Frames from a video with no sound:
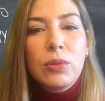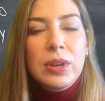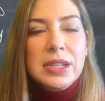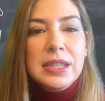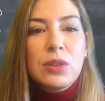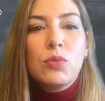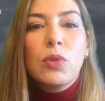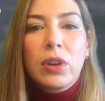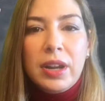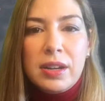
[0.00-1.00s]
what is the
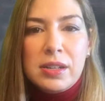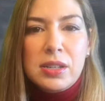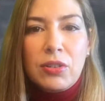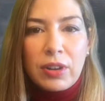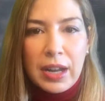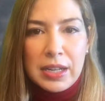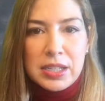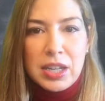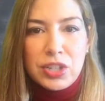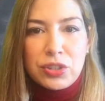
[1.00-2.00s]
workers'
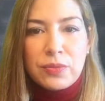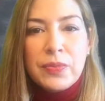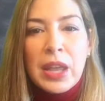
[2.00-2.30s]
organization.